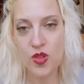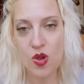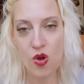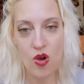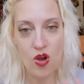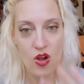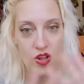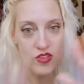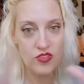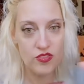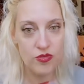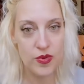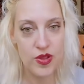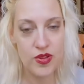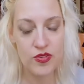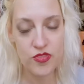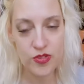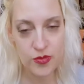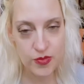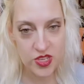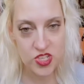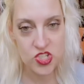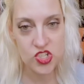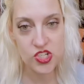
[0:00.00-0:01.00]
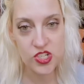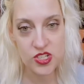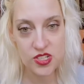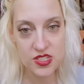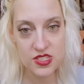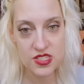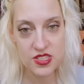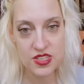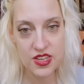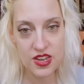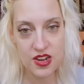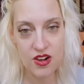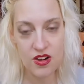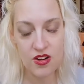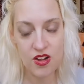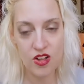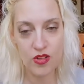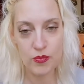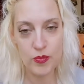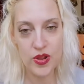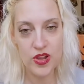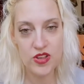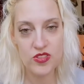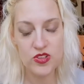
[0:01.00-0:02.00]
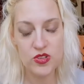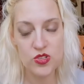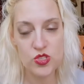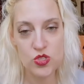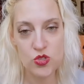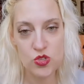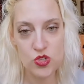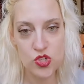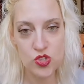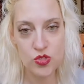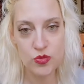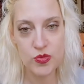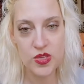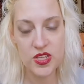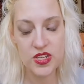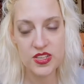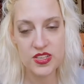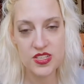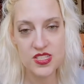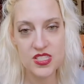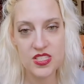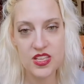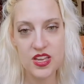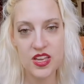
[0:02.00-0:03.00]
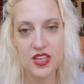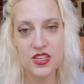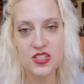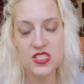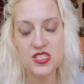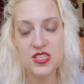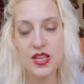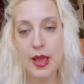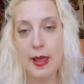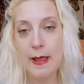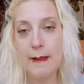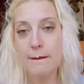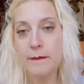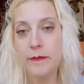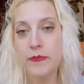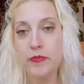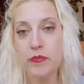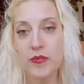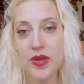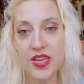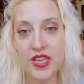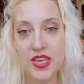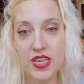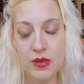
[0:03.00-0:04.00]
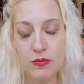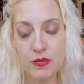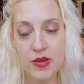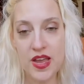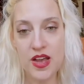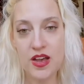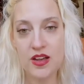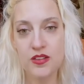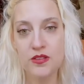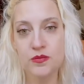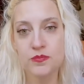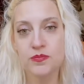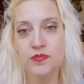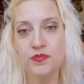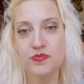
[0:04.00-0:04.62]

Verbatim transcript: All of my information is there, all my other social media sites, my email